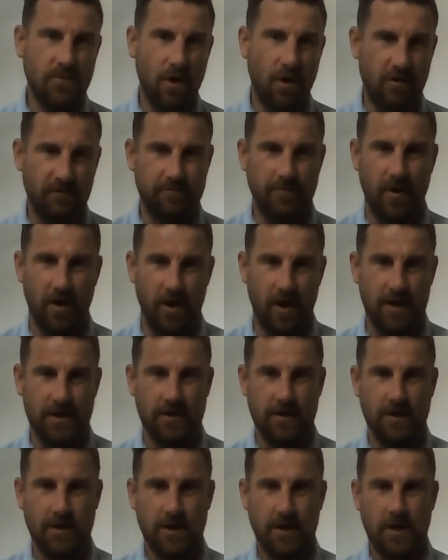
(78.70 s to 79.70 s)
of
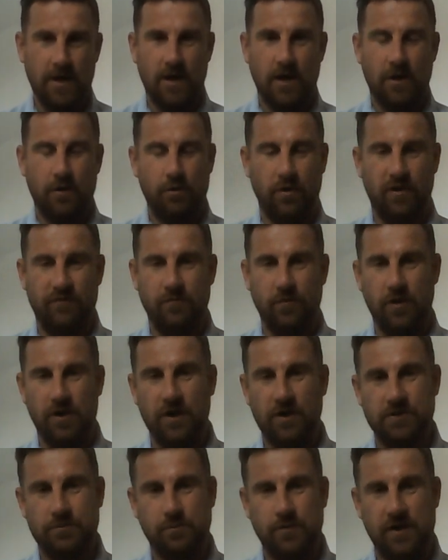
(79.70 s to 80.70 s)
mine, who I've
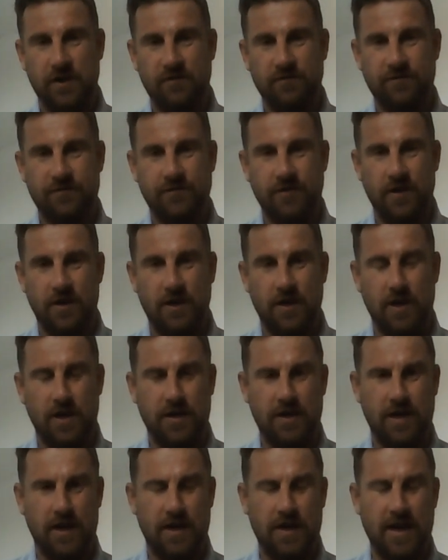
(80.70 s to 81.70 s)
worked with,
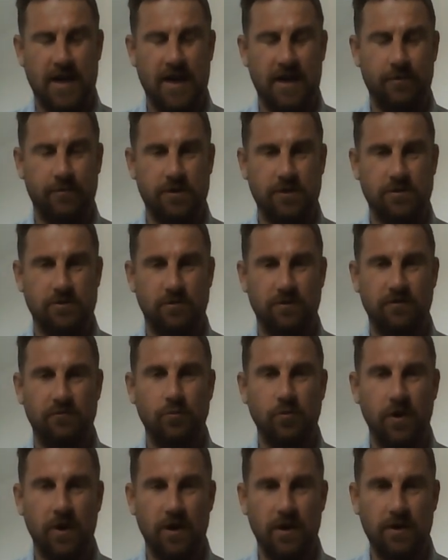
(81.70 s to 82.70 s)
and how it sort of
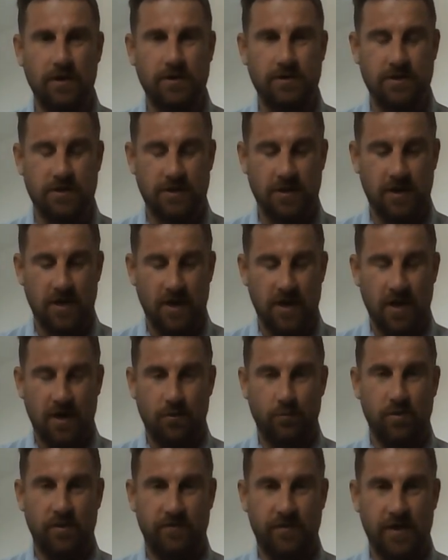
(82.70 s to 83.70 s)
worked
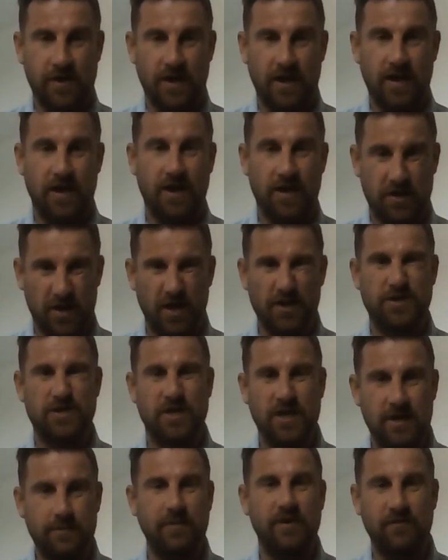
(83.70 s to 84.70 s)
within a
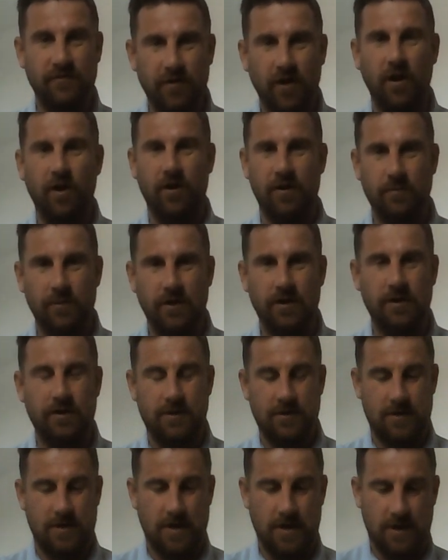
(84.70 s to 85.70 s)
team environment,
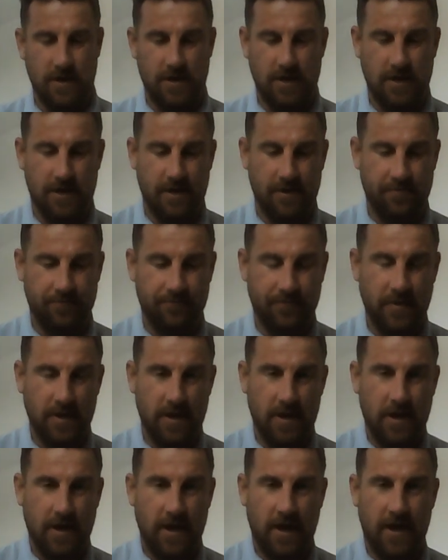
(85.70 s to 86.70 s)

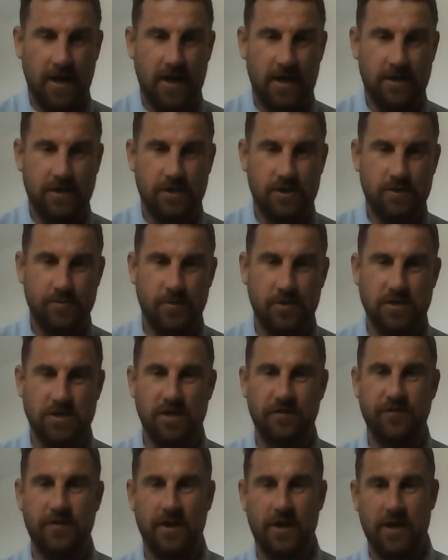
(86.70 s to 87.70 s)
and
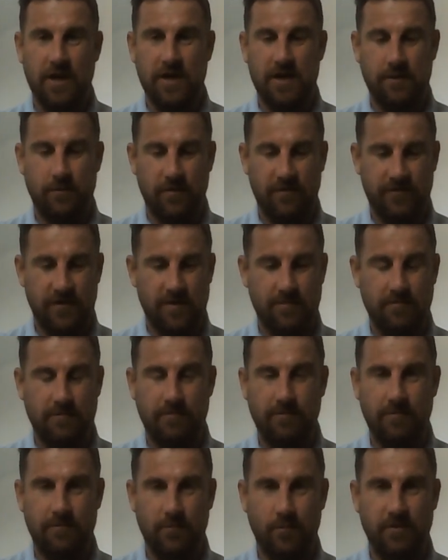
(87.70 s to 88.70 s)
specifically within
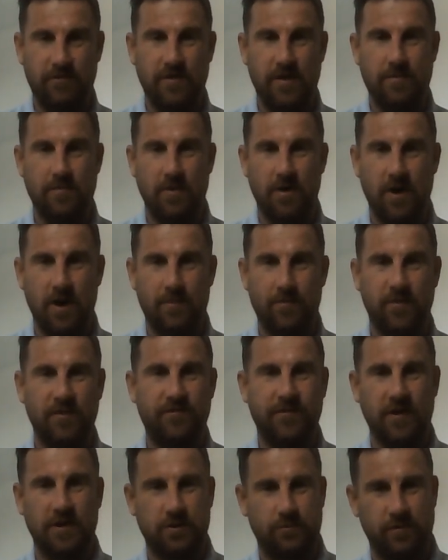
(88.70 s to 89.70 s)
my
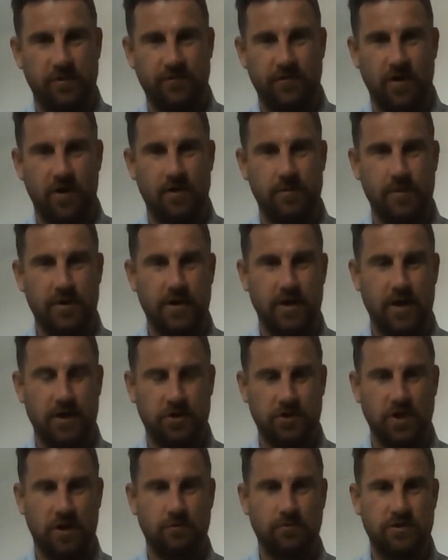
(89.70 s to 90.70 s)
professional environment at
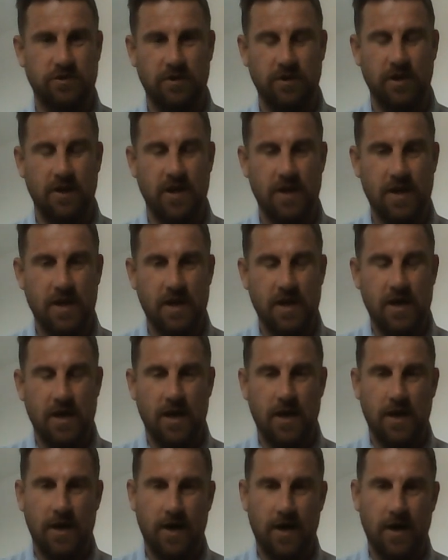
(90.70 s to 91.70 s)
Charlton,
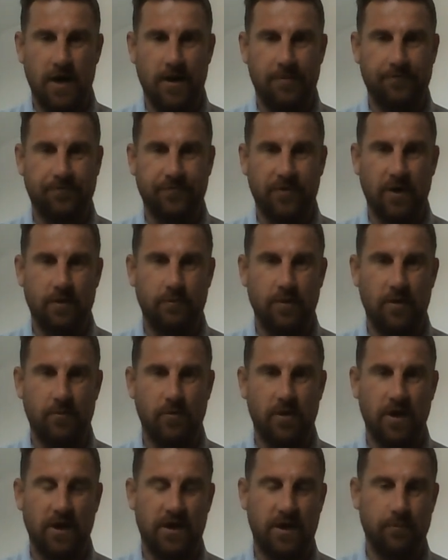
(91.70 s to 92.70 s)
when
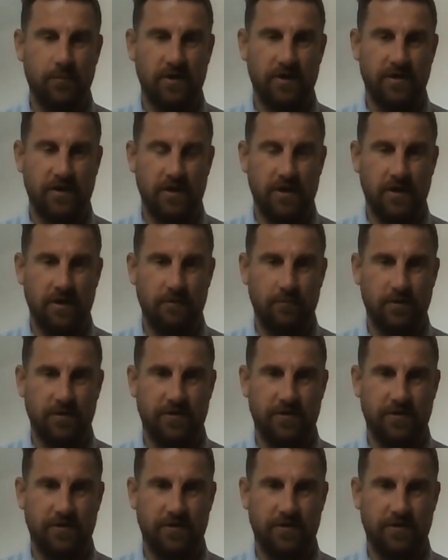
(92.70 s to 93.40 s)
working with the